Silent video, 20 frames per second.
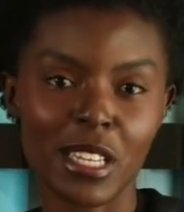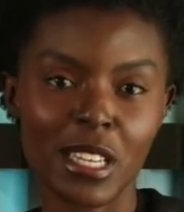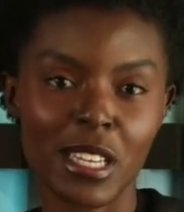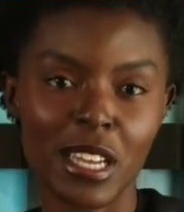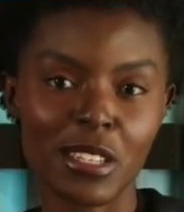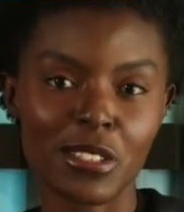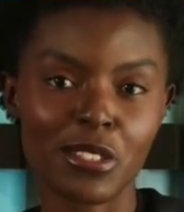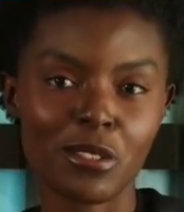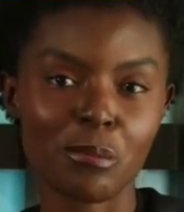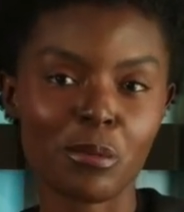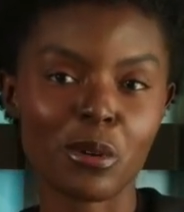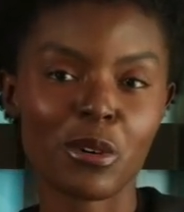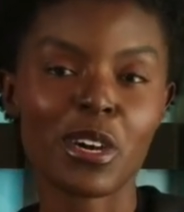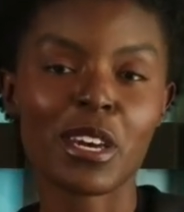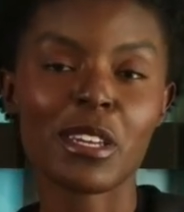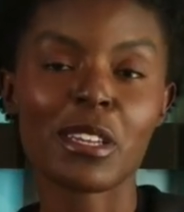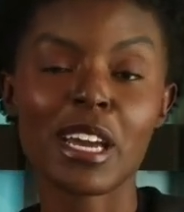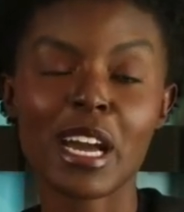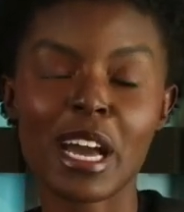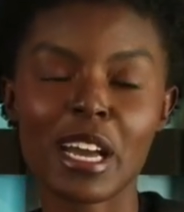and
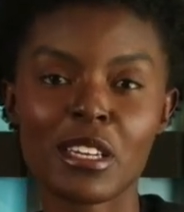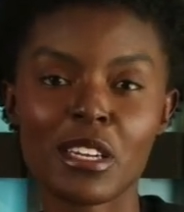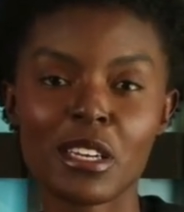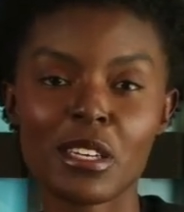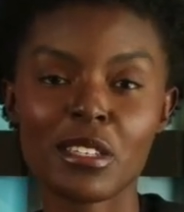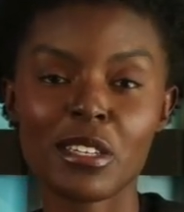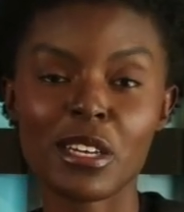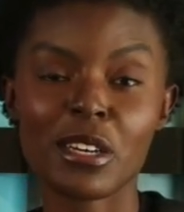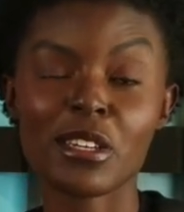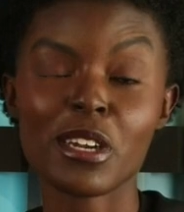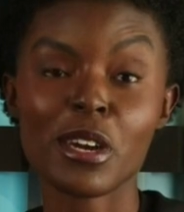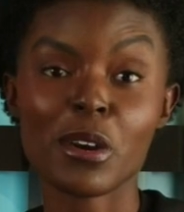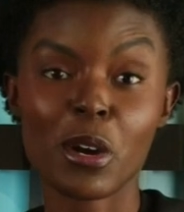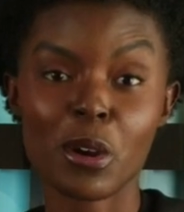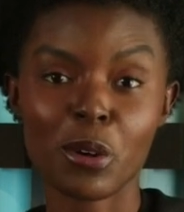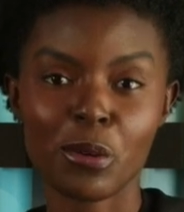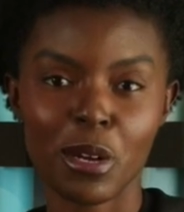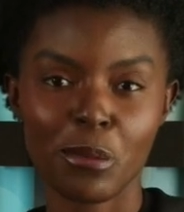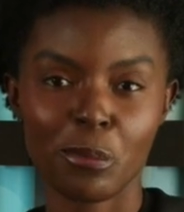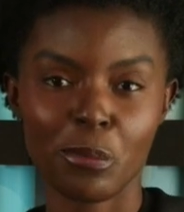smoothing the edges until
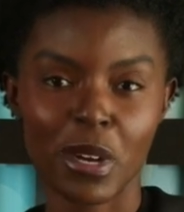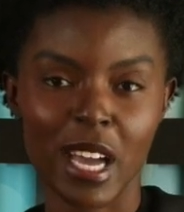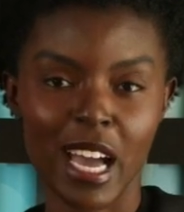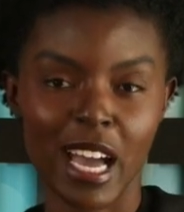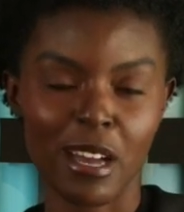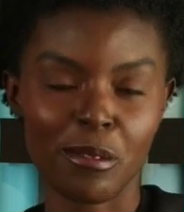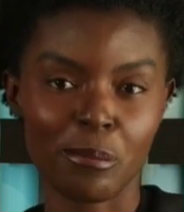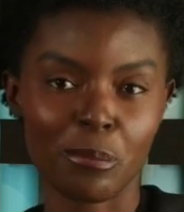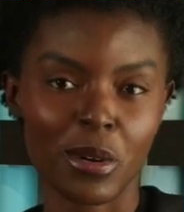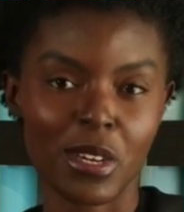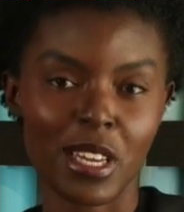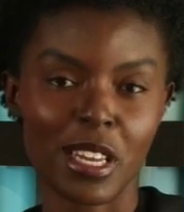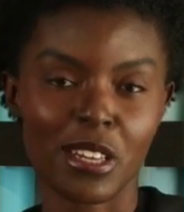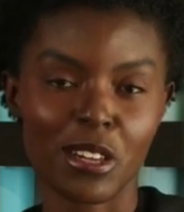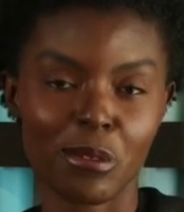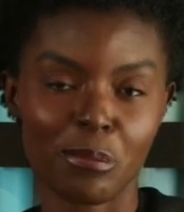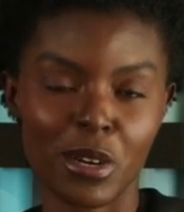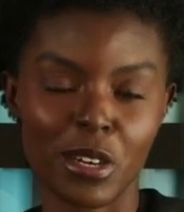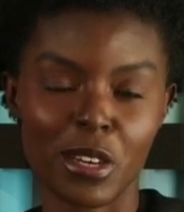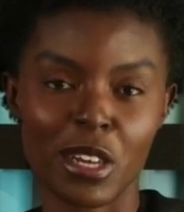only bland
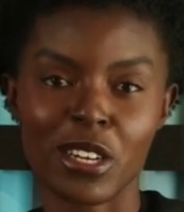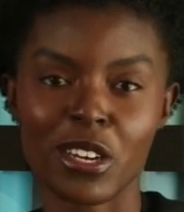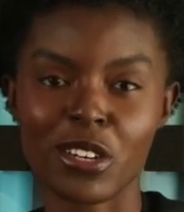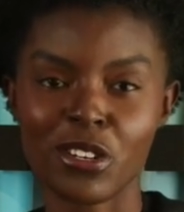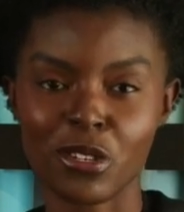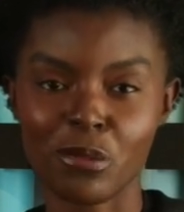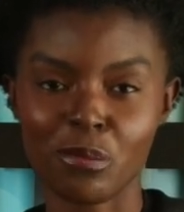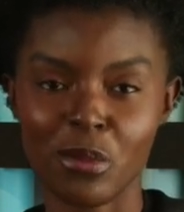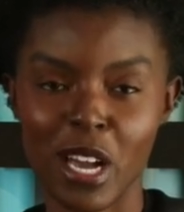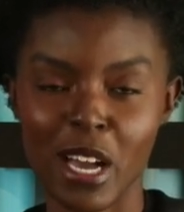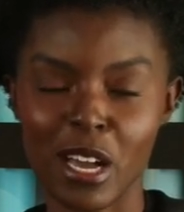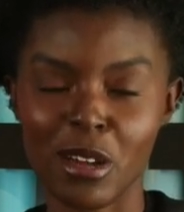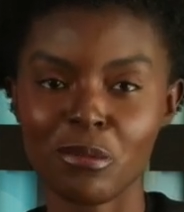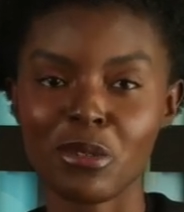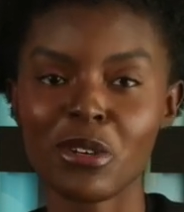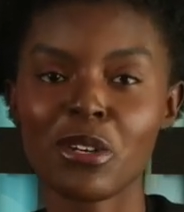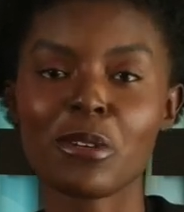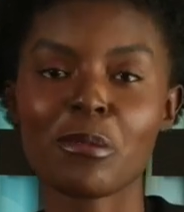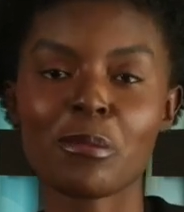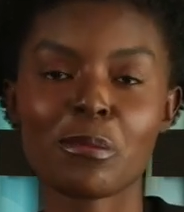predictability
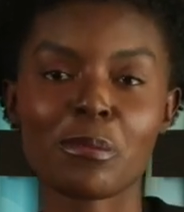survives.